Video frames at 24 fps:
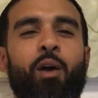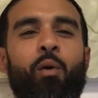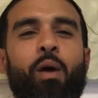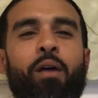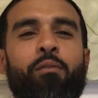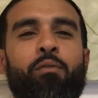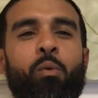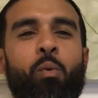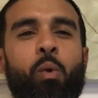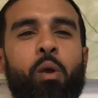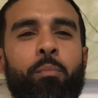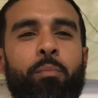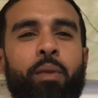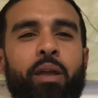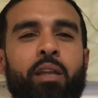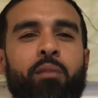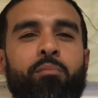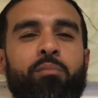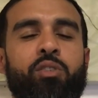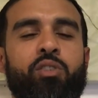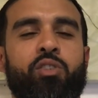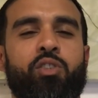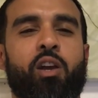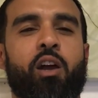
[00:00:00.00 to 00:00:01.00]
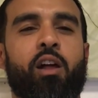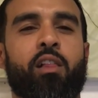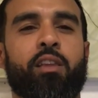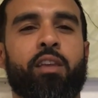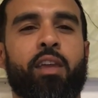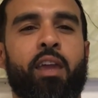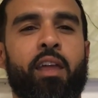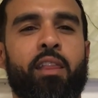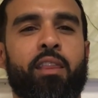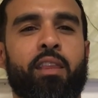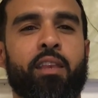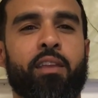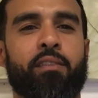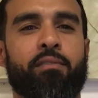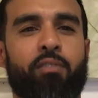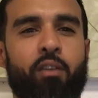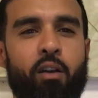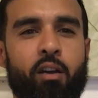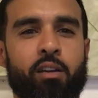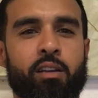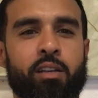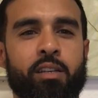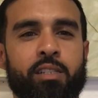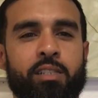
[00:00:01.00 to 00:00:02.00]
Hello everyone, my name is Charlie Anthony
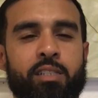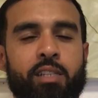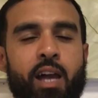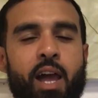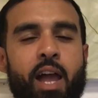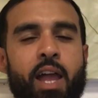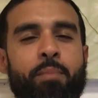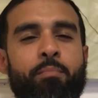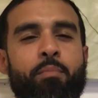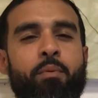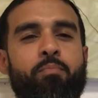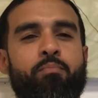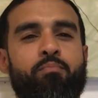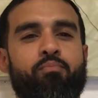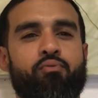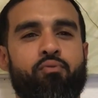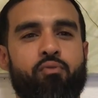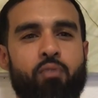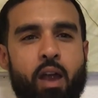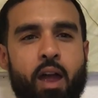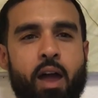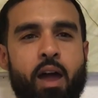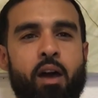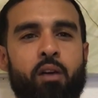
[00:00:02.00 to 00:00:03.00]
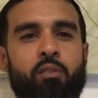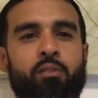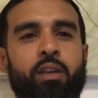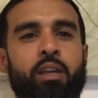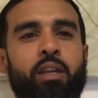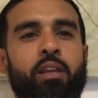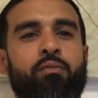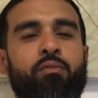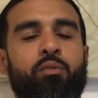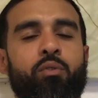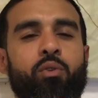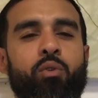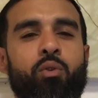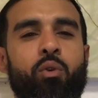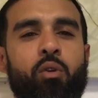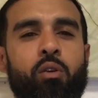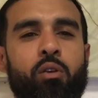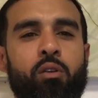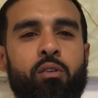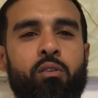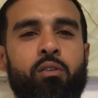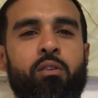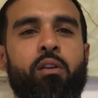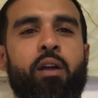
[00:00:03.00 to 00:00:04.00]
Vargas. I am a proud native New
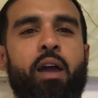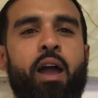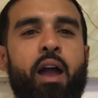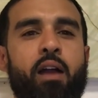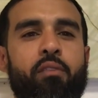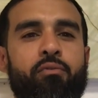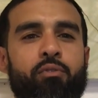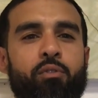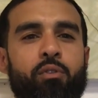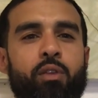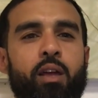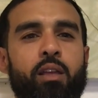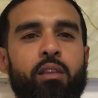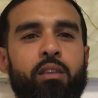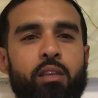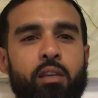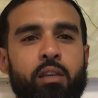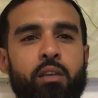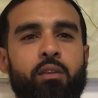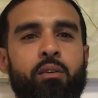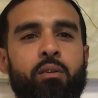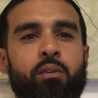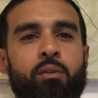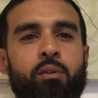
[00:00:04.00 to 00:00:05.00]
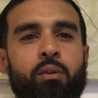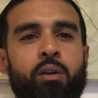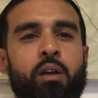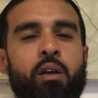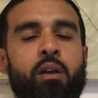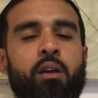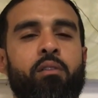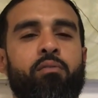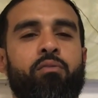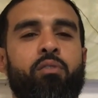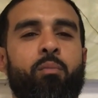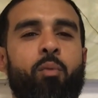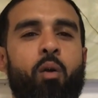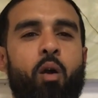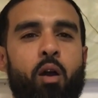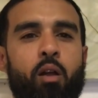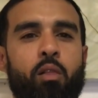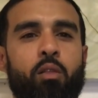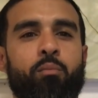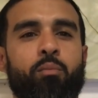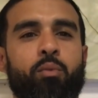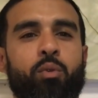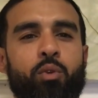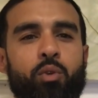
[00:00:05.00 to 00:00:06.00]
Yorker, Afro-Latino from
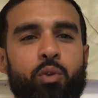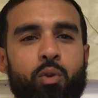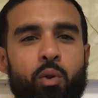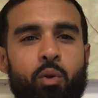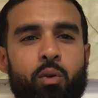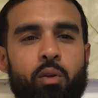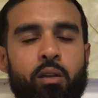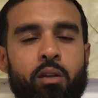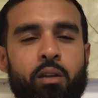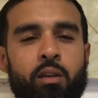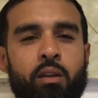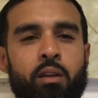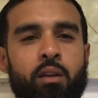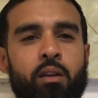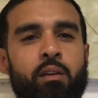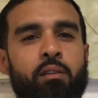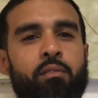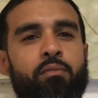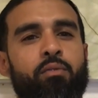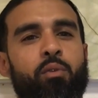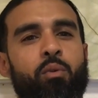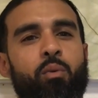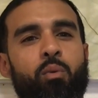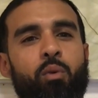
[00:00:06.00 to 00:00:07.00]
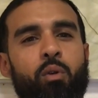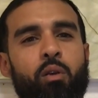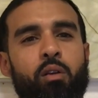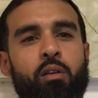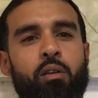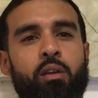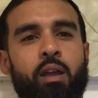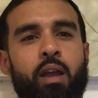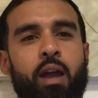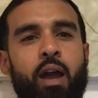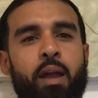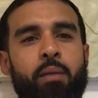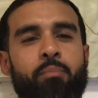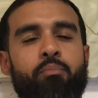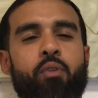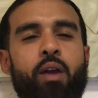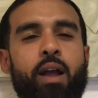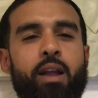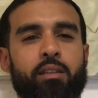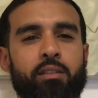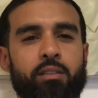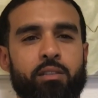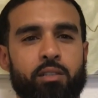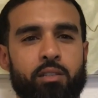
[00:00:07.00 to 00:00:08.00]
Harlem, New York. For work, I
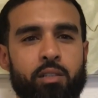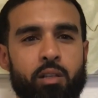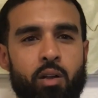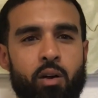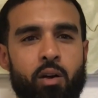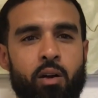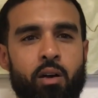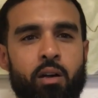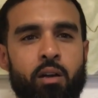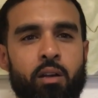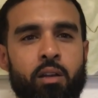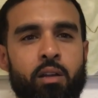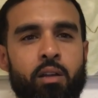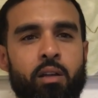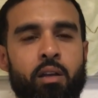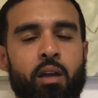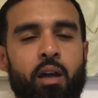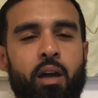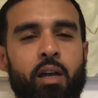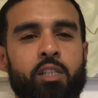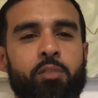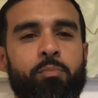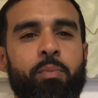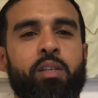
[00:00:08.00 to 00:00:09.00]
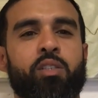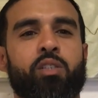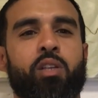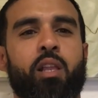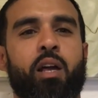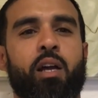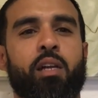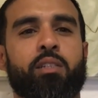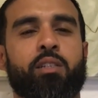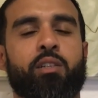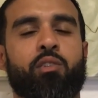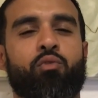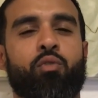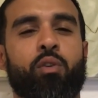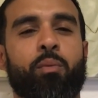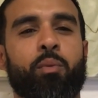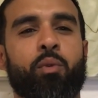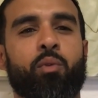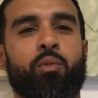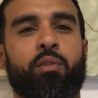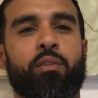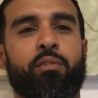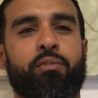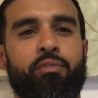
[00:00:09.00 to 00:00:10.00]
practice law. I specialize in
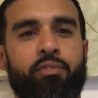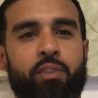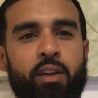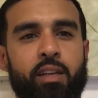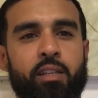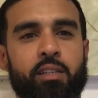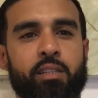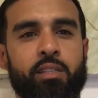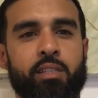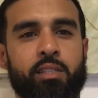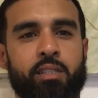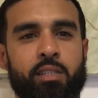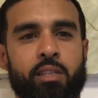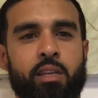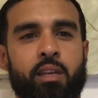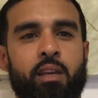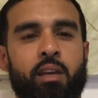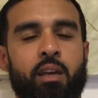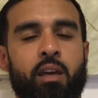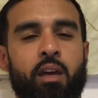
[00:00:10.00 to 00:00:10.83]
criminal defense.